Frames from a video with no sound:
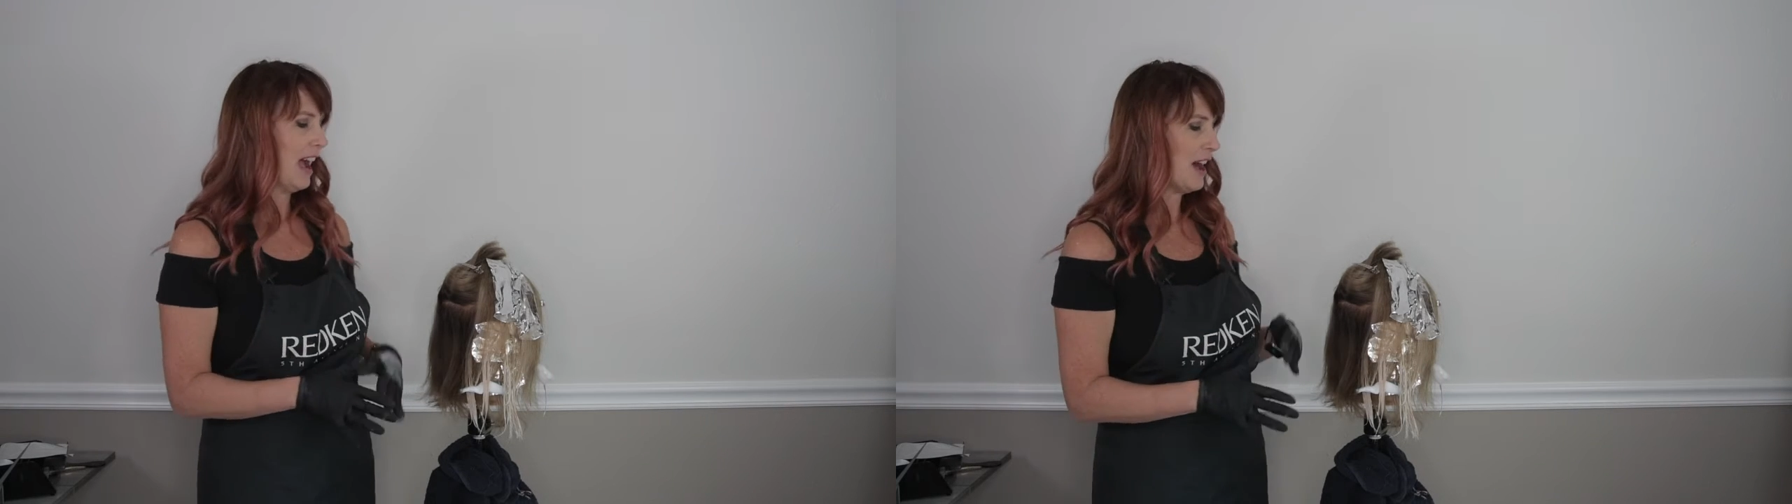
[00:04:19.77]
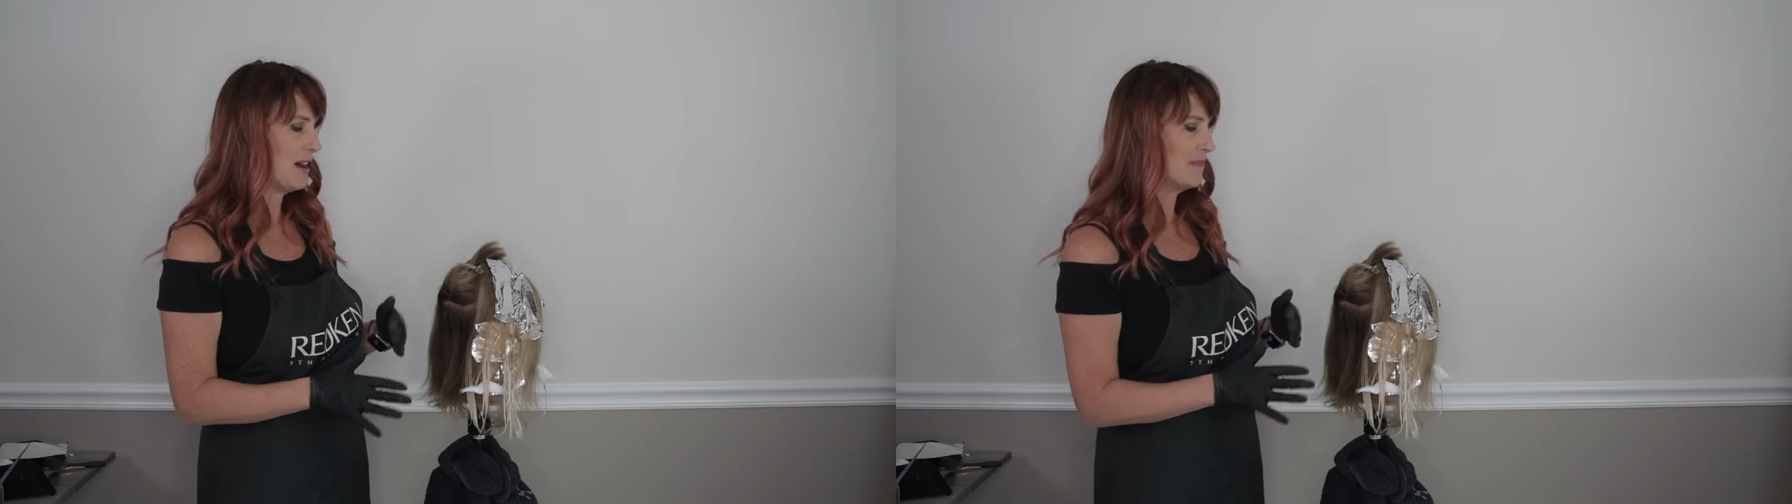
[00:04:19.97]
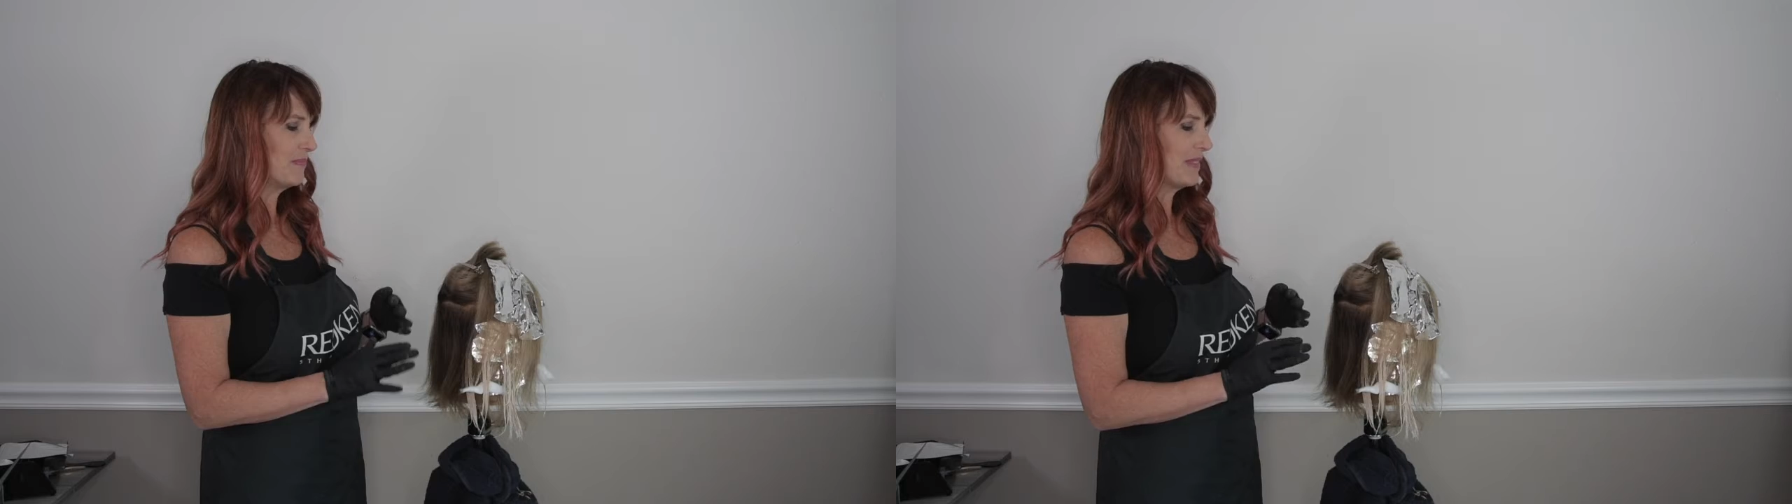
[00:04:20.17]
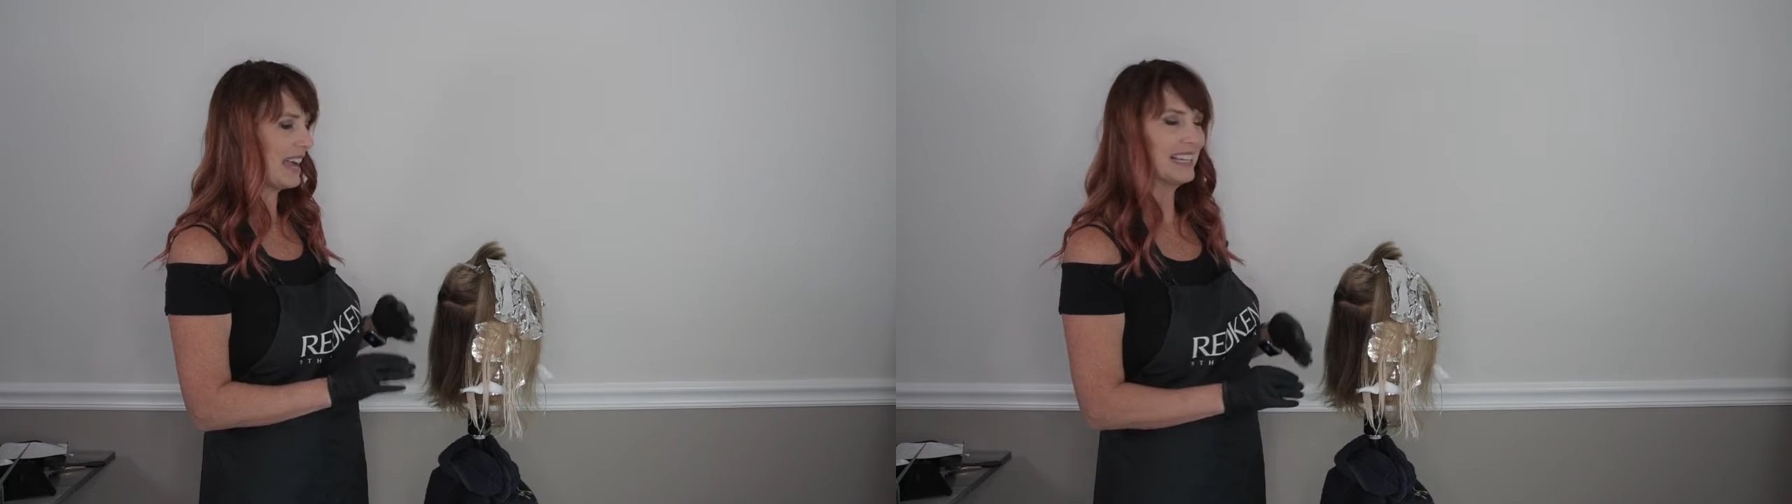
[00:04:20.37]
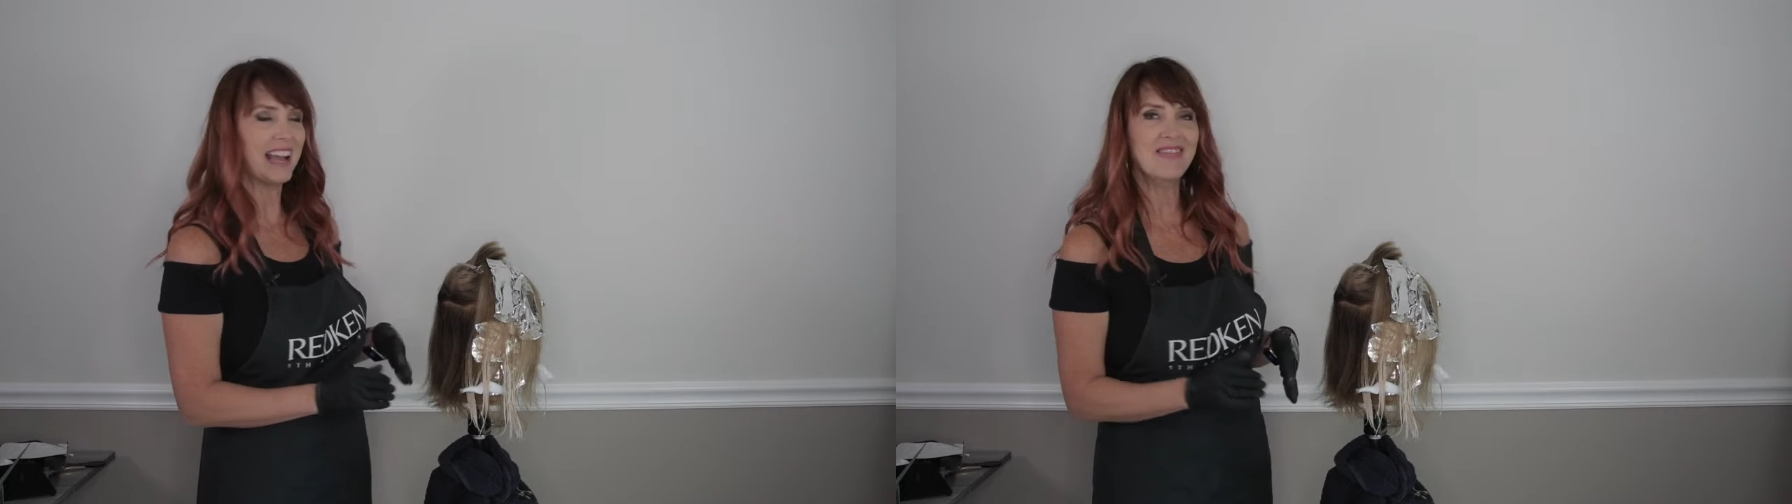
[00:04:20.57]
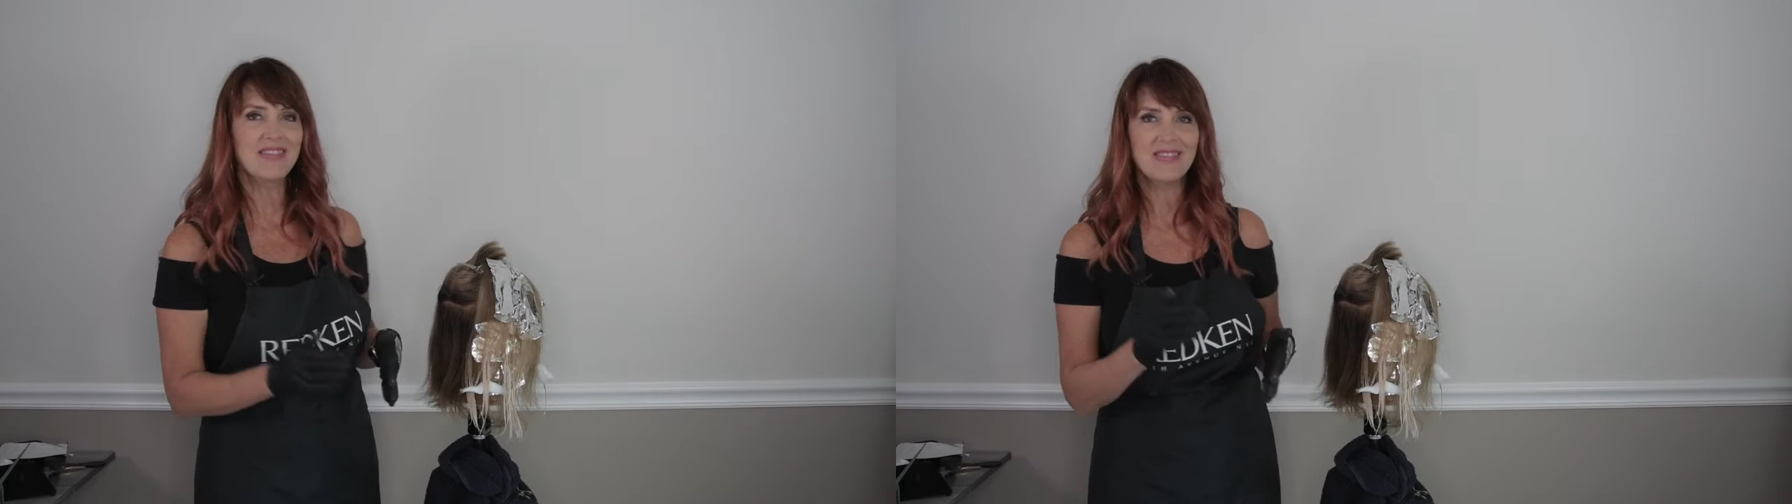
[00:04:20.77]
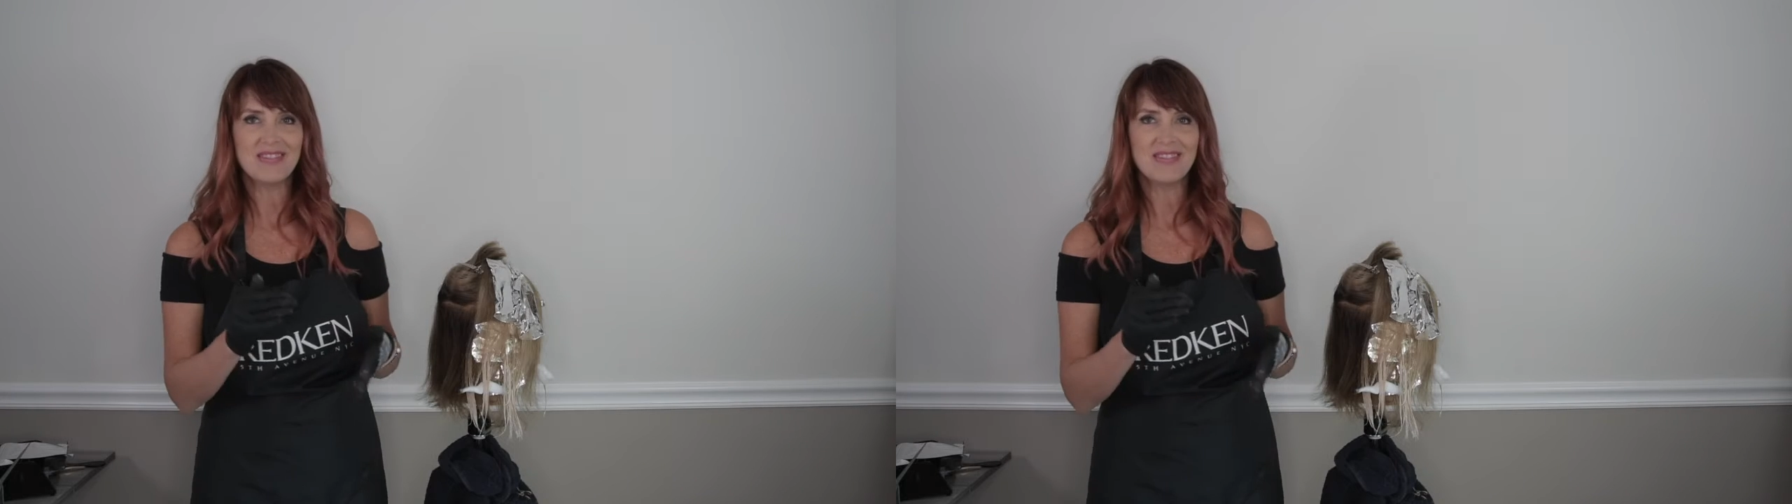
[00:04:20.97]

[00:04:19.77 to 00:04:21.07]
again,